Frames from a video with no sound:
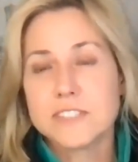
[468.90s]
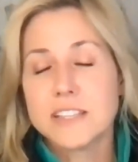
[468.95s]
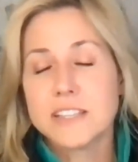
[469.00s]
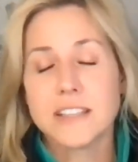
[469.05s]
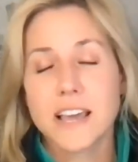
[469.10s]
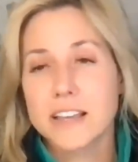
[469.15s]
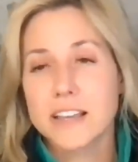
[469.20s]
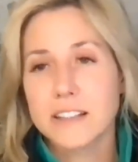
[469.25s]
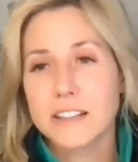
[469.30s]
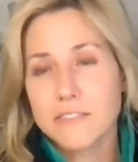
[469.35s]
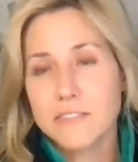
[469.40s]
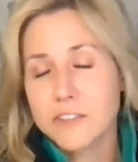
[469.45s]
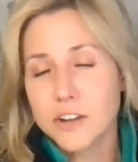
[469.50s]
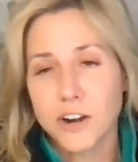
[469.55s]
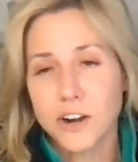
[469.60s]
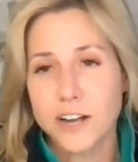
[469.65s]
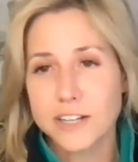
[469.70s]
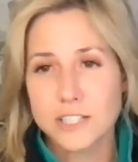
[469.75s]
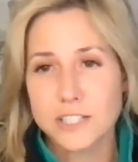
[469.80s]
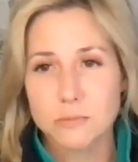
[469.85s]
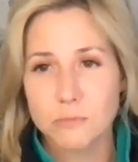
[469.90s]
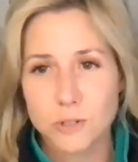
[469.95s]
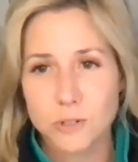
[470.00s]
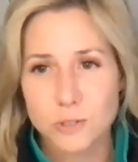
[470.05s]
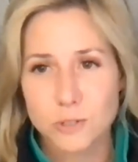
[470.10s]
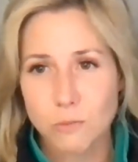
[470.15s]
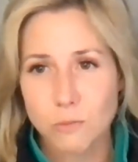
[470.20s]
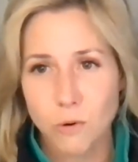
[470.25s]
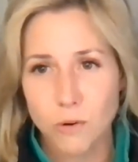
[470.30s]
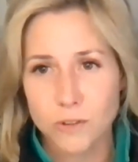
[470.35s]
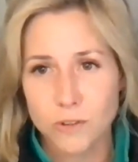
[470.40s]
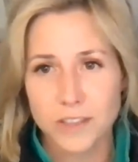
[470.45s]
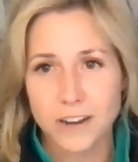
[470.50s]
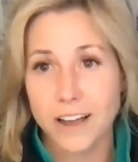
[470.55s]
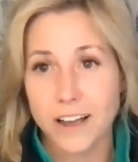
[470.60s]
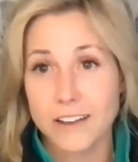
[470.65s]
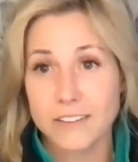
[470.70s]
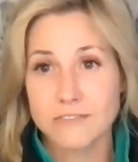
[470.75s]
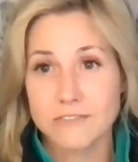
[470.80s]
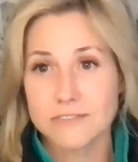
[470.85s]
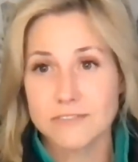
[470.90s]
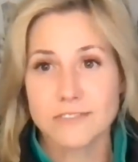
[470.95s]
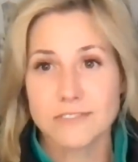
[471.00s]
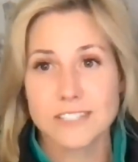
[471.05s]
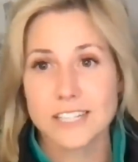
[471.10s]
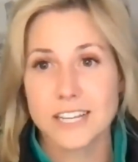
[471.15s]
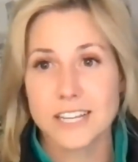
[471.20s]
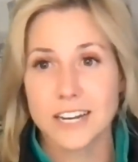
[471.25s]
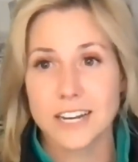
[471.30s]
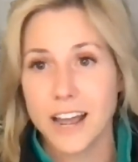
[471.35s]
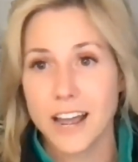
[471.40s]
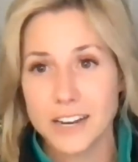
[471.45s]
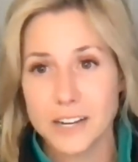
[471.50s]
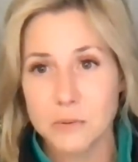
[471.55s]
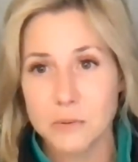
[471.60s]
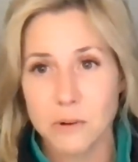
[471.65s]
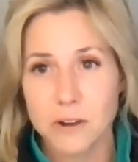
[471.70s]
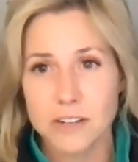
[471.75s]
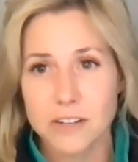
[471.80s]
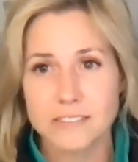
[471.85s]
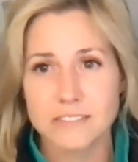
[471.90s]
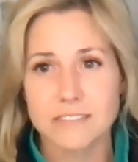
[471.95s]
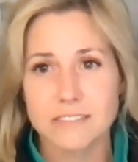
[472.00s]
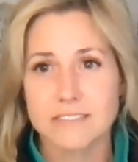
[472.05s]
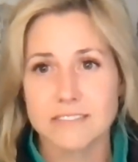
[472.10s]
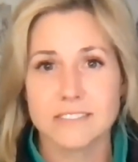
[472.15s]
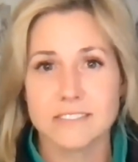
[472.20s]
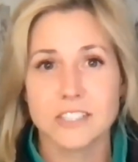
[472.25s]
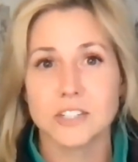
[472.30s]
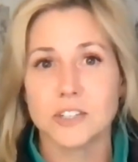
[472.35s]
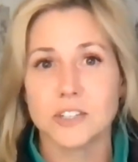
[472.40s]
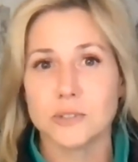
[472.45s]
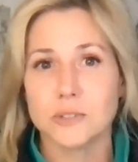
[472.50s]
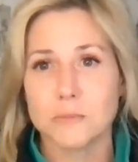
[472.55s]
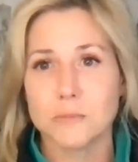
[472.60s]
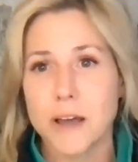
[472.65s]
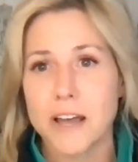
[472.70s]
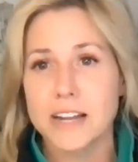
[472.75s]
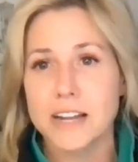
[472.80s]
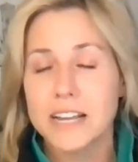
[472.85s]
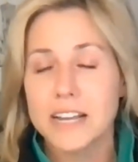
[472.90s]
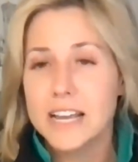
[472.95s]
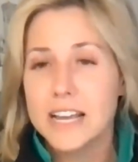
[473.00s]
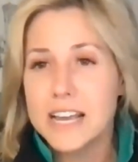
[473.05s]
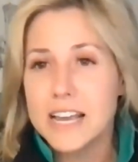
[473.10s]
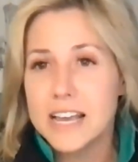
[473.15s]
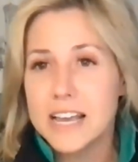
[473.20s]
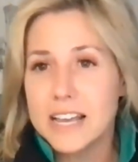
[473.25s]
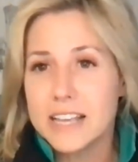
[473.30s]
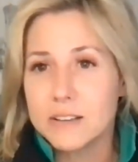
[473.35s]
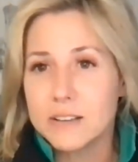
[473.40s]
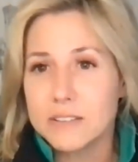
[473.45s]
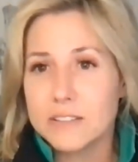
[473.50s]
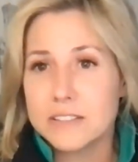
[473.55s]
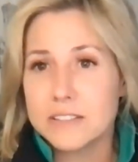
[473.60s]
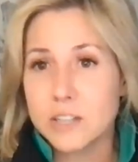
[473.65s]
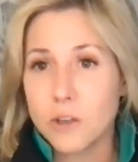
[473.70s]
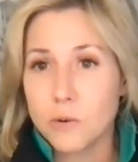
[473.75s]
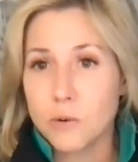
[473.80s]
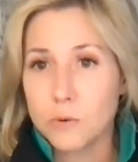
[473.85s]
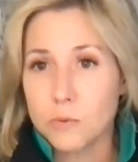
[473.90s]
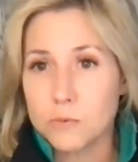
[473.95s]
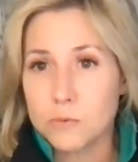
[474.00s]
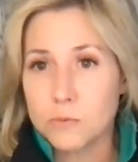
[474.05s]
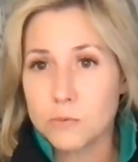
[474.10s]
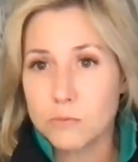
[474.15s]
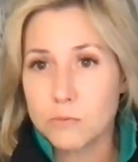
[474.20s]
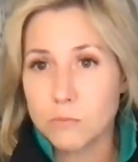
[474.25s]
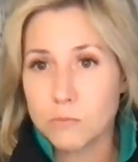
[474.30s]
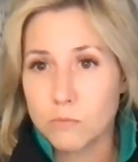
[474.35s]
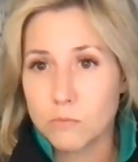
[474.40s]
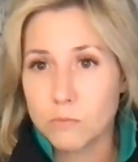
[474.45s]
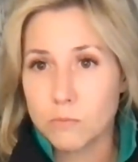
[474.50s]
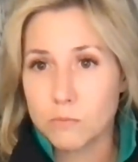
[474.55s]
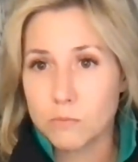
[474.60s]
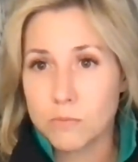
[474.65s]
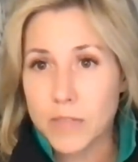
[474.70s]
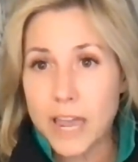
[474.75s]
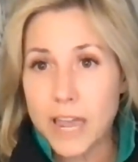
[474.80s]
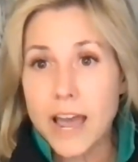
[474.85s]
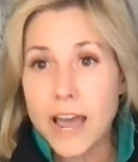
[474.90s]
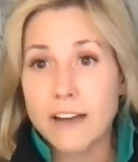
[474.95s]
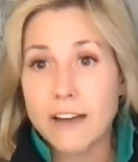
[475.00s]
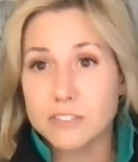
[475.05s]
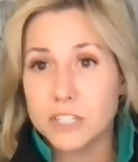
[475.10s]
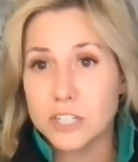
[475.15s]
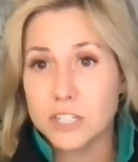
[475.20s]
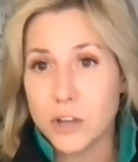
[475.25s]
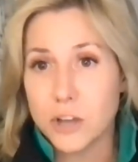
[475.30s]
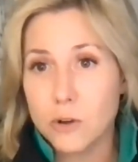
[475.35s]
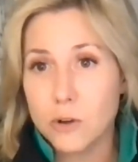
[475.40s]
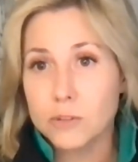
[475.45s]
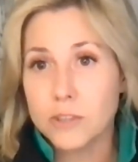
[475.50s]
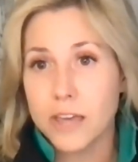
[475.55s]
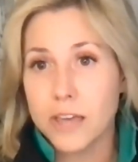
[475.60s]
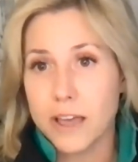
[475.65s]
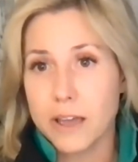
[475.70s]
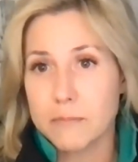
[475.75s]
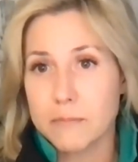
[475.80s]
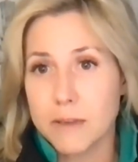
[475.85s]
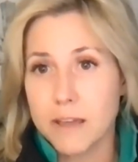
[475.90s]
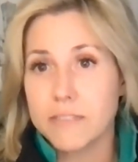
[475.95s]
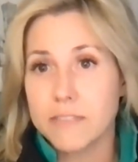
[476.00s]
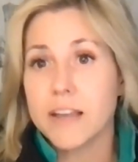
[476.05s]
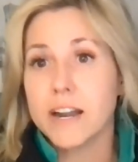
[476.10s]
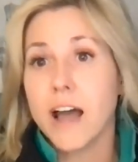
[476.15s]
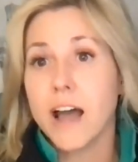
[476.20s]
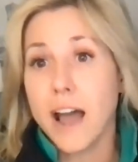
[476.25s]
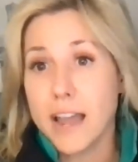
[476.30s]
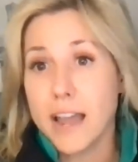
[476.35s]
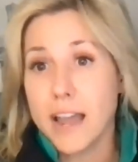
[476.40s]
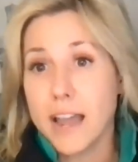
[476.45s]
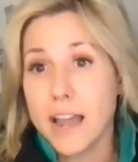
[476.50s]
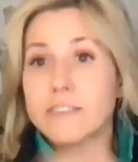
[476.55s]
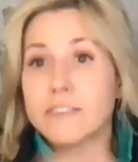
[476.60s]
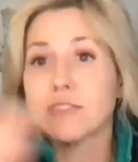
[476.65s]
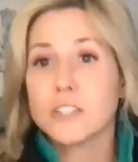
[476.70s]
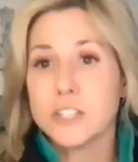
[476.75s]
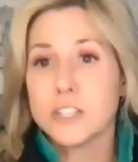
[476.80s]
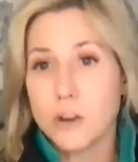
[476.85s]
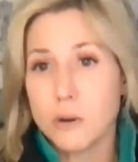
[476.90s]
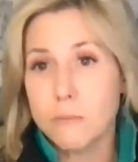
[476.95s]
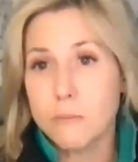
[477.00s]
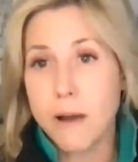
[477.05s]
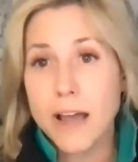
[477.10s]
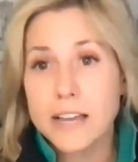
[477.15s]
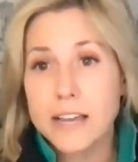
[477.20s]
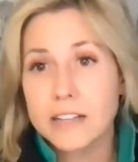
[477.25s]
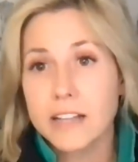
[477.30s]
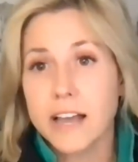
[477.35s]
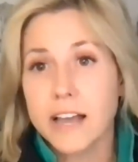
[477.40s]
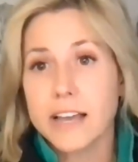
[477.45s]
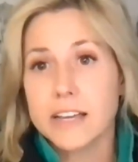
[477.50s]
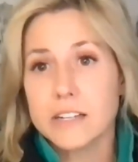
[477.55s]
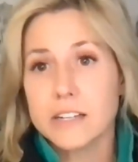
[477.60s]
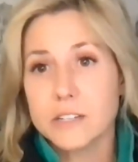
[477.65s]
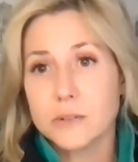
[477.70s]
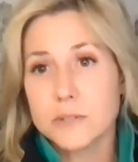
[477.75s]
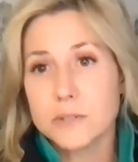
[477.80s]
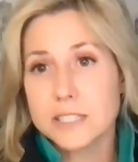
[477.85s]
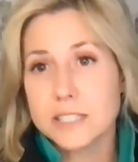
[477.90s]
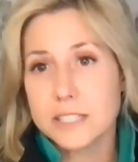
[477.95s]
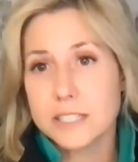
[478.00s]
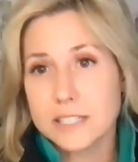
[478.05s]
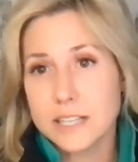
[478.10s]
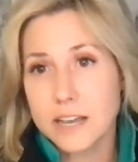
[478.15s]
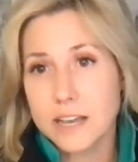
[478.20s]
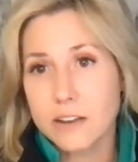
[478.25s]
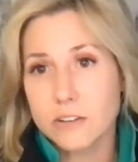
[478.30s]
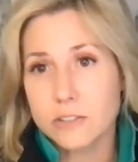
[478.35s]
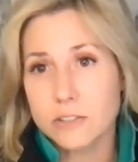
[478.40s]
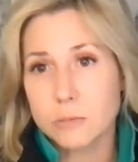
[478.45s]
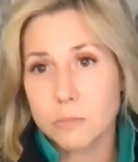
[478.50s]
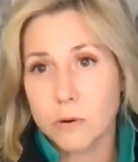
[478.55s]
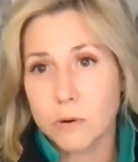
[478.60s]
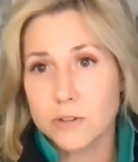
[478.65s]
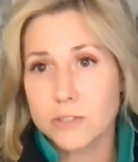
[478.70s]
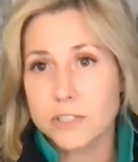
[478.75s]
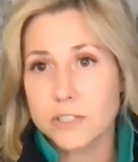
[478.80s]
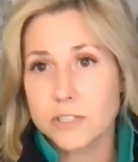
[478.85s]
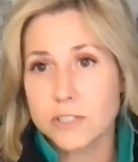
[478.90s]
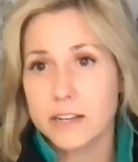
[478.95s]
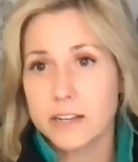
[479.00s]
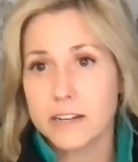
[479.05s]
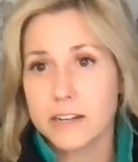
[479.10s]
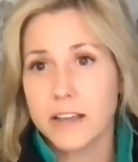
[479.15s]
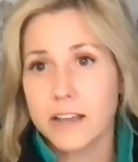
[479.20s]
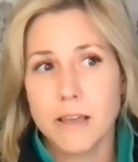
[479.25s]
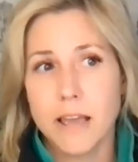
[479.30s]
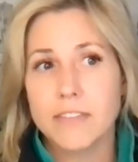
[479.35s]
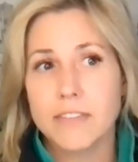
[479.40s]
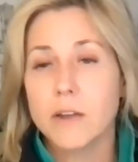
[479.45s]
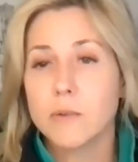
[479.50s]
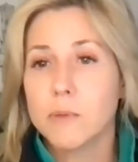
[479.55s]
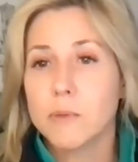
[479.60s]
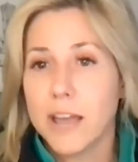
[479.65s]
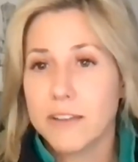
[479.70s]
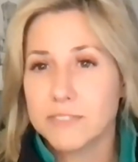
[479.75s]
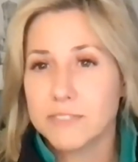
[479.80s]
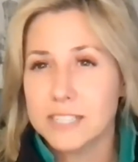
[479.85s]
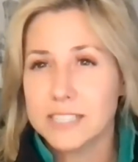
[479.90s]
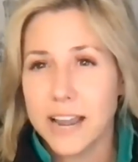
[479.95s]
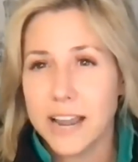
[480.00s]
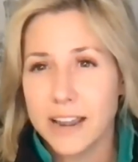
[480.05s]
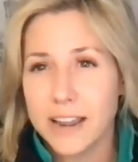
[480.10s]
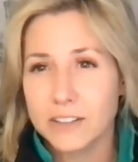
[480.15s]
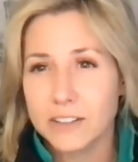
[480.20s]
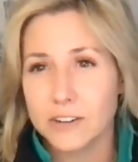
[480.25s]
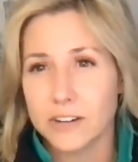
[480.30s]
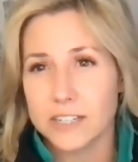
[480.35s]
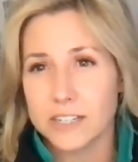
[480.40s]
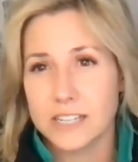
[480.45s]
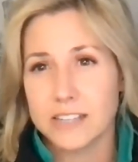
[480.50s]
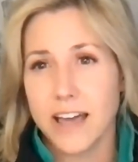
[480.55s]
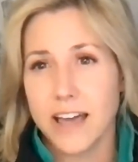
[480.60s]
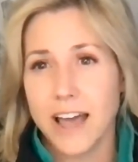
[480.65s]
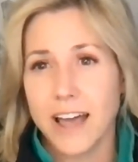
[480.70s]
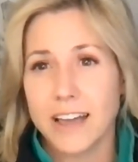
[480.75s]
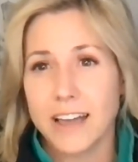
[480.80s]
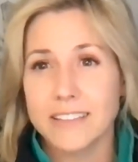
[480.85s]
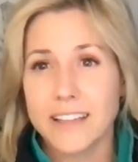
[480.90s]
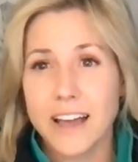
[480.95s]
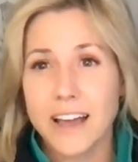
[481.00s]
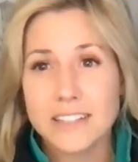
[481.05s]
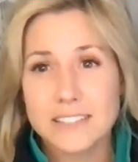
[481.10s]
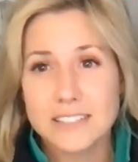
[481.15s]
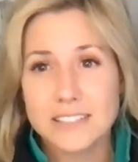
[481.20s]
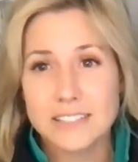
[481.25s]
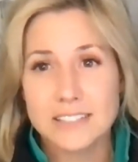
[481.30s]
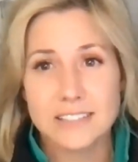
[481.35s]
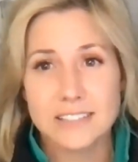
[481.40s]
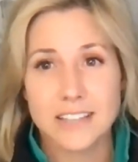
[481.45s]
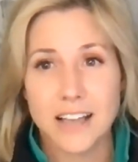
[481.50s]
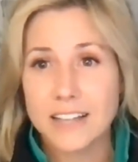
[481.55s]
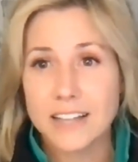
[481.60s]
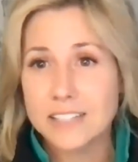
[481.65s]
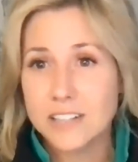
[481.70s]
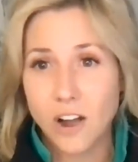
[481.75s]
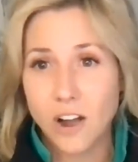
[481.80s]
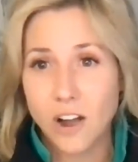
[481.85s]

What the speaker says: they love their customers more than I've seen anyone do. But so they have to know them, and then I have to know my client who is the salesperson, and then we have to tailor it to that. And that's